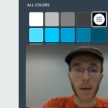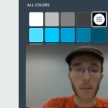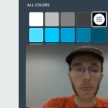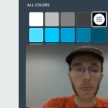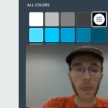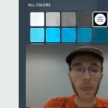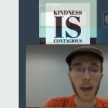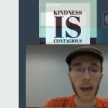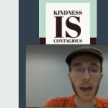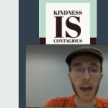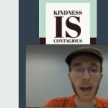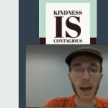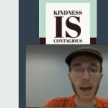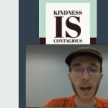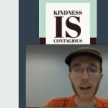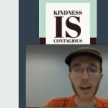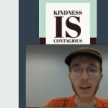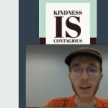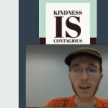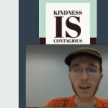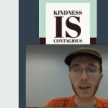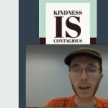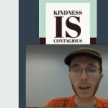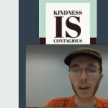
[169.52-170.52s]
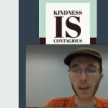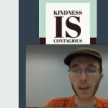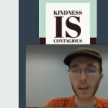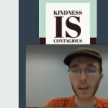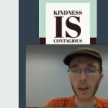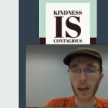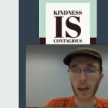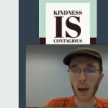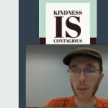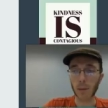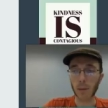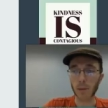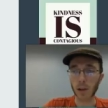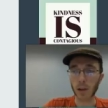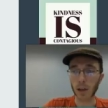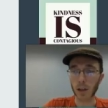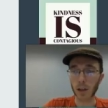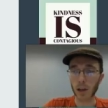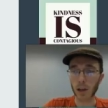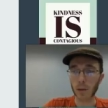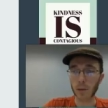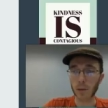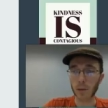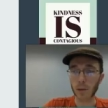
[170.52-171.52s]
and uh, then I'm gonna
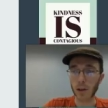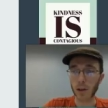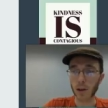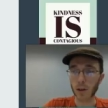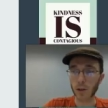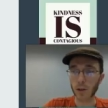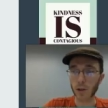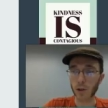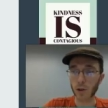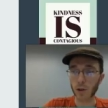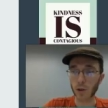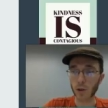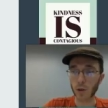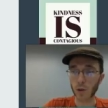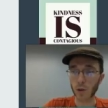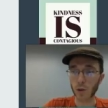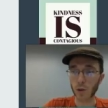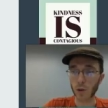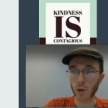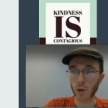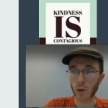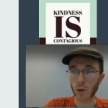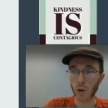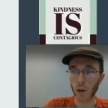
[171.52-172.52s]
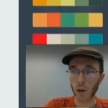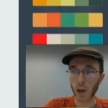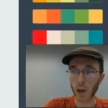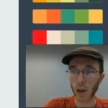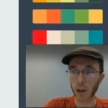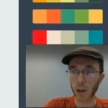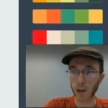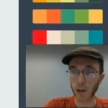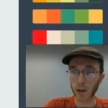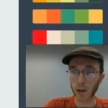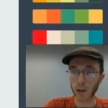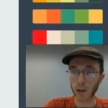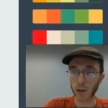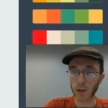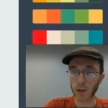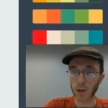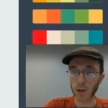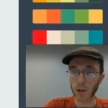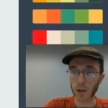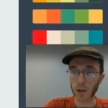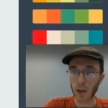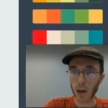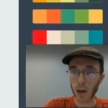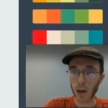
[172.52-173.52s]
come here to
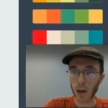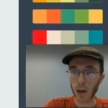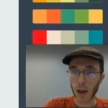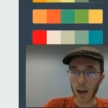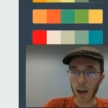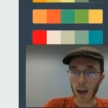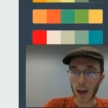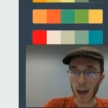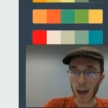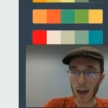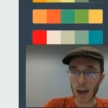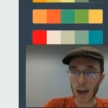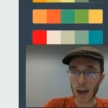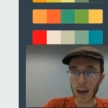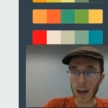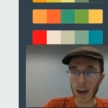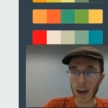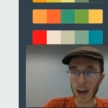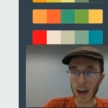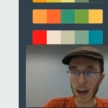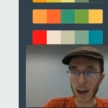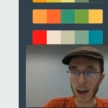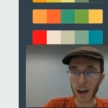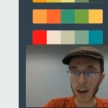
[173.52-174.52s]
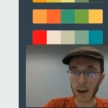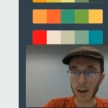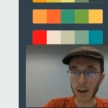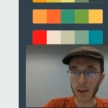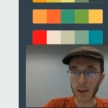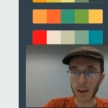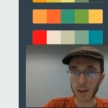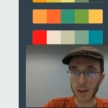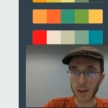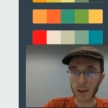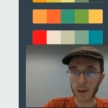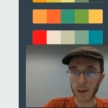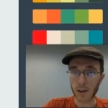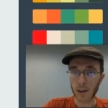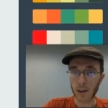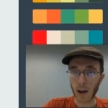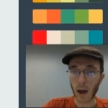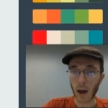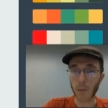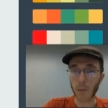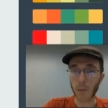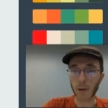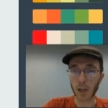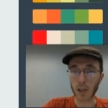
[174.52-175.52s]
colors, and
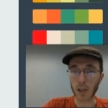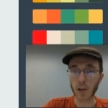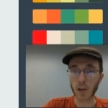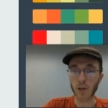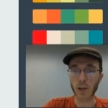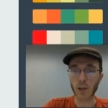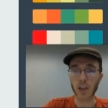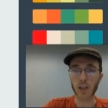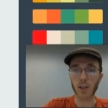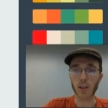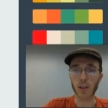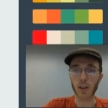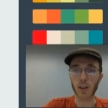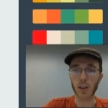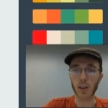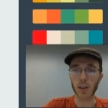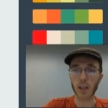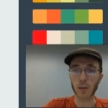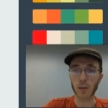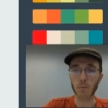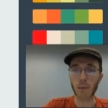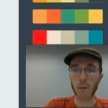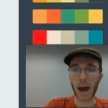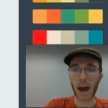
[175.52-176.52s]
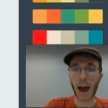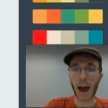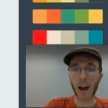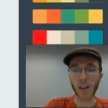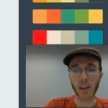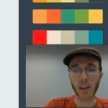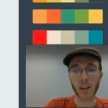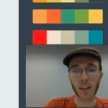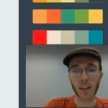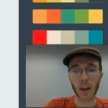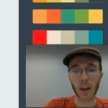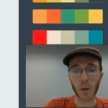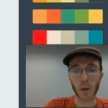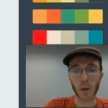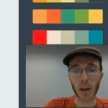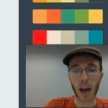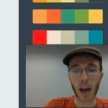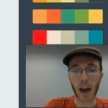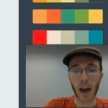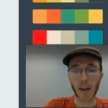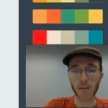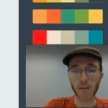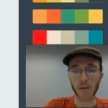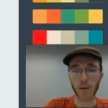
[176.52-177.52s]
I'm going to use this this palette that we
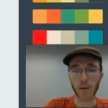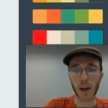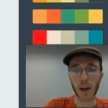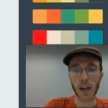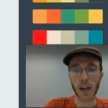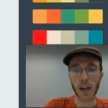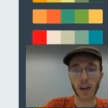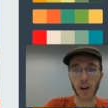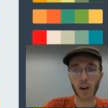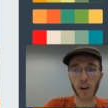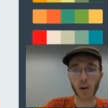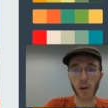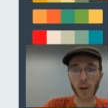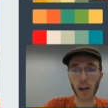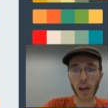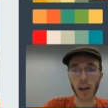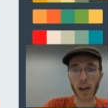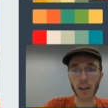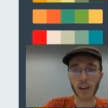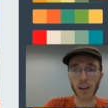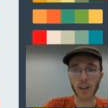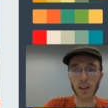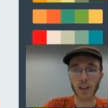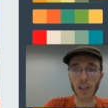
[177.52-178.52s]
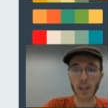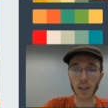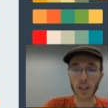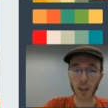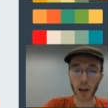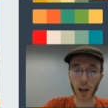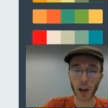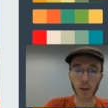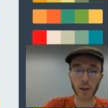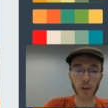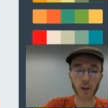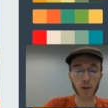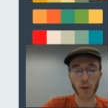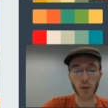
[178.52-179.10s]
have right here, okay? Because these colors,